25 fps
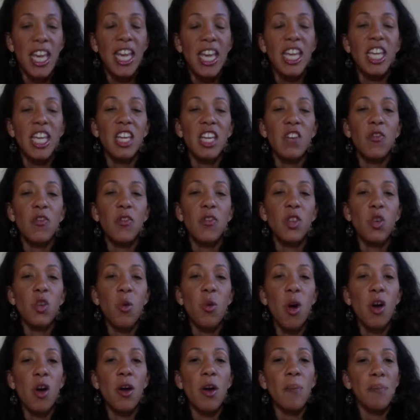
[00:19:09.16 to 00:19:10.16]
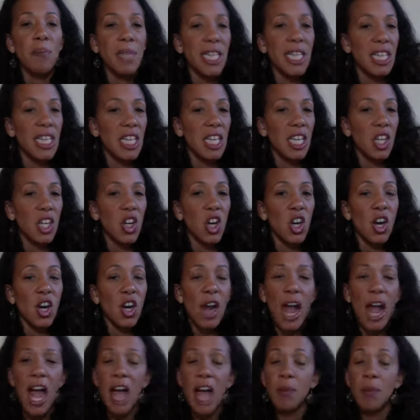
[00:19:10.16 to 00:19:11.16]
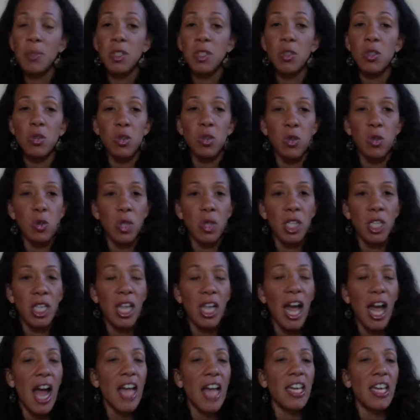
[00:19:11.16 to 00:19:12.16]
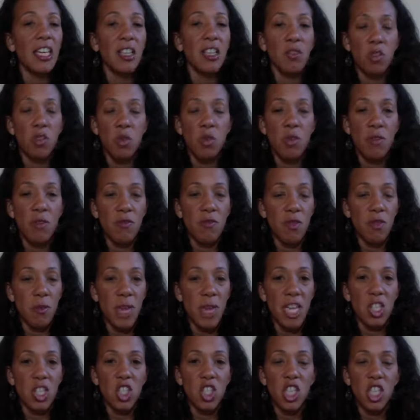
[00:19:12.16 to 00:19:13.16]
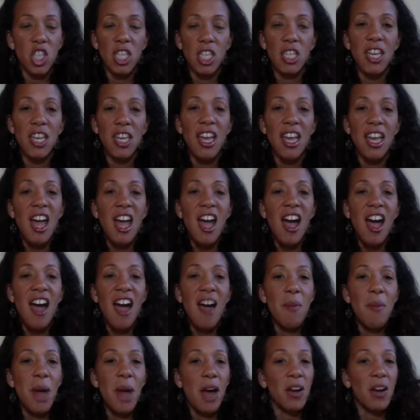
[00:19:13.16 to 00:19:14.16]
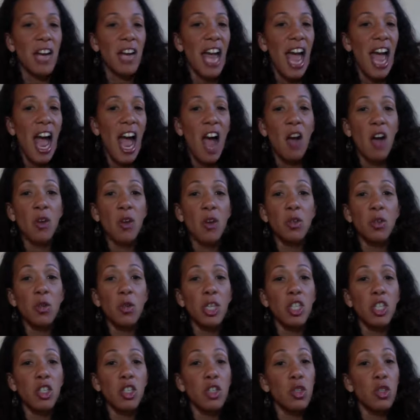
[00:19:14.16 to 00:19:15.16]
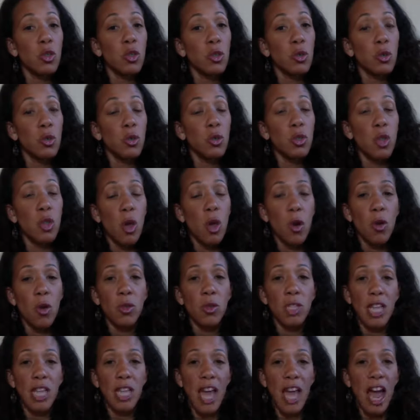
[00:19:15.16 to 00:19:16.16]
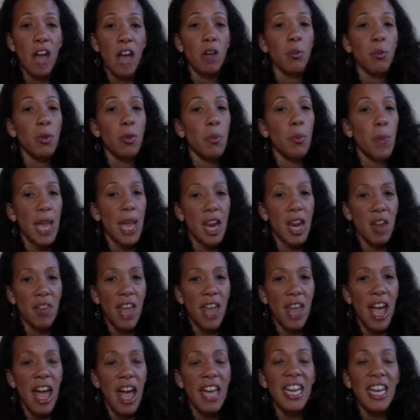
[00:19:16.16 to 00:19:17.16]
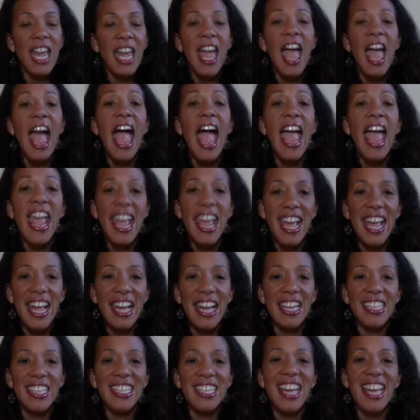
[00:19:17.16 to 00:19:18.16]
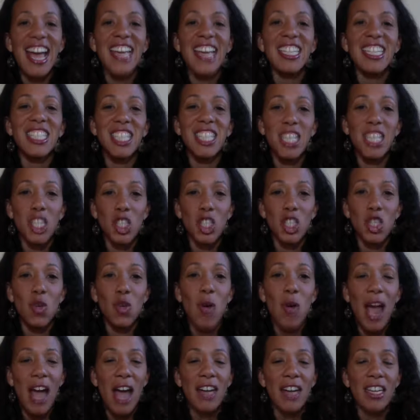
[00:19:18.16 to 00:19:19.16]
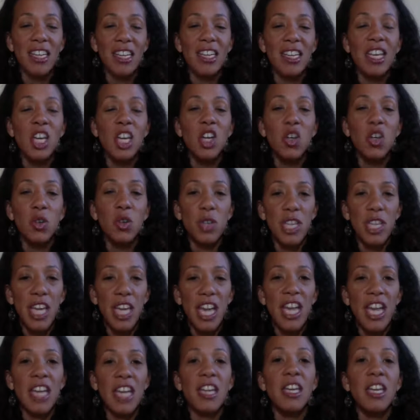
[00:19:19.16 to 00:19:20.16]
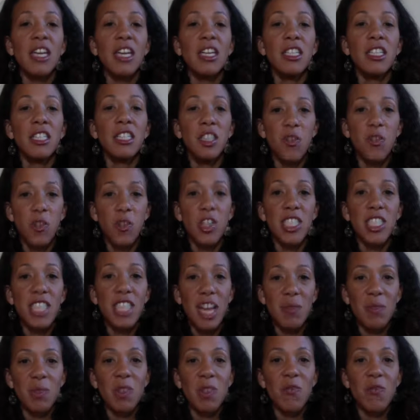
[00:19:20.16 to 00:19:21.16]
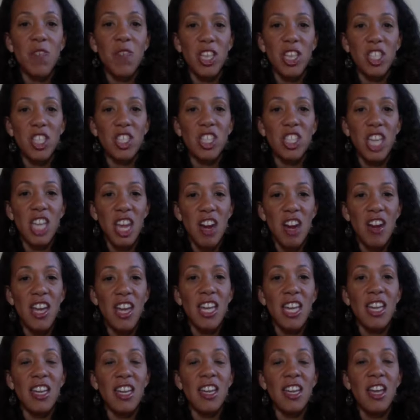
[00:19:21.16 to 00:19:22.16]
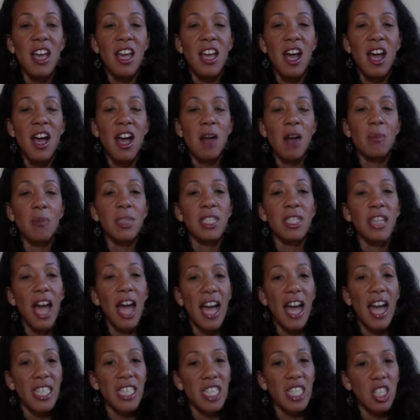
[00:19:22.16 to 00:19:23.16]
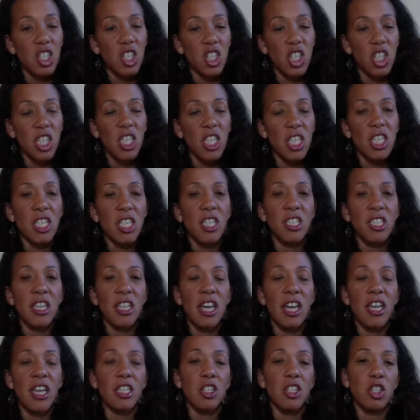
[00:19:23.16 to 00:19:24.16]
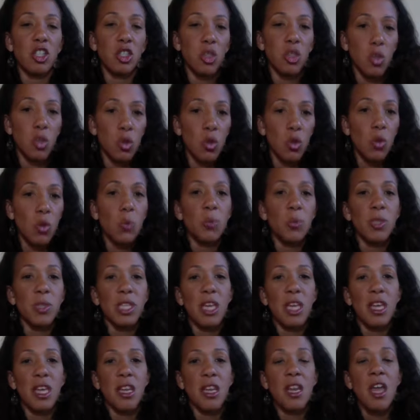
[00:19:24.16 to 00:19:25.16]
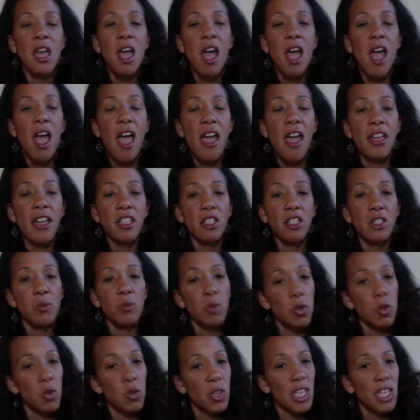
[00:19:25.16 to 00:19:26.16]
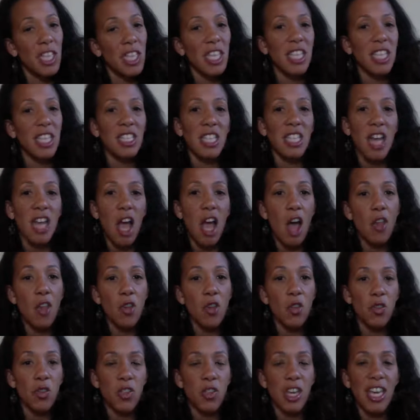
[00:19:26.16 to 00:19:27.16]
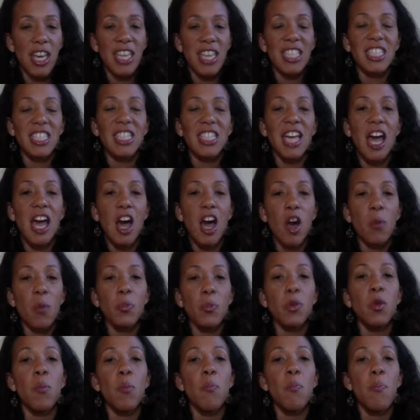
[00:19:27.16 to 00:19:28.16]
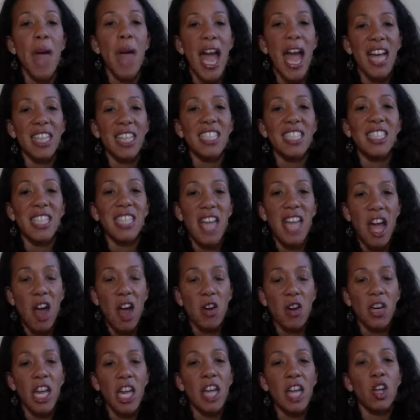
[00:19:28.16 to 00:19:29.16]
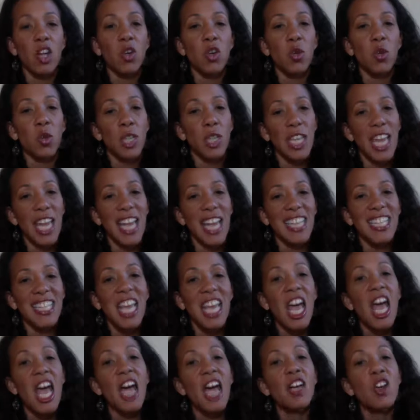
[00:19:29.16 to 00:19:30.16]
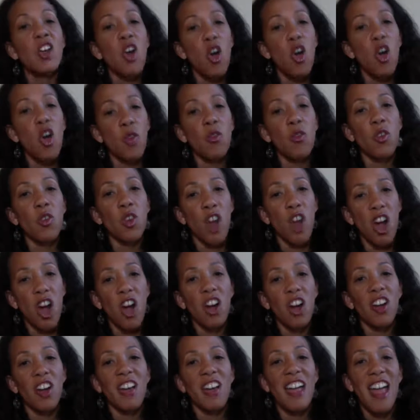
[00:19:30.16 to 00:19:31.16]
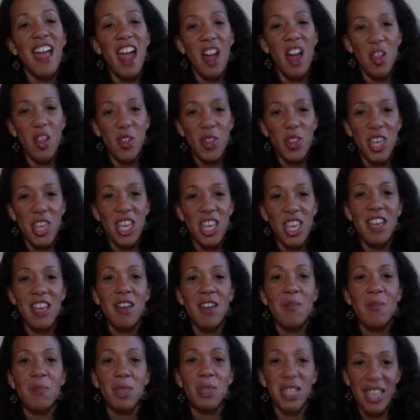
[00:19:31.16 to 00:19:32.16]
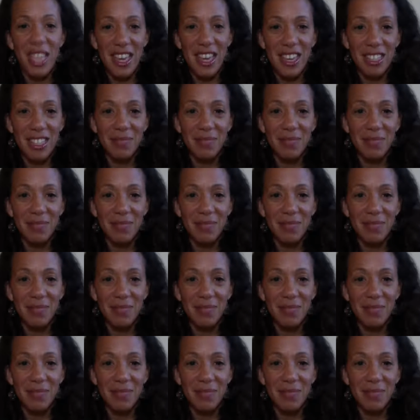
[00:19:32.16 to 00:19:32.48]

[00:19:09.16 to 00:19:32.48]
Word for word: If you are a meat eater, absolutely, I give you information about how you can use those and how to prepare that. And I teach you how to create different types of vegetarian side dishes and soups and smoothies and other things to help you balance out and create an overall healthy plan.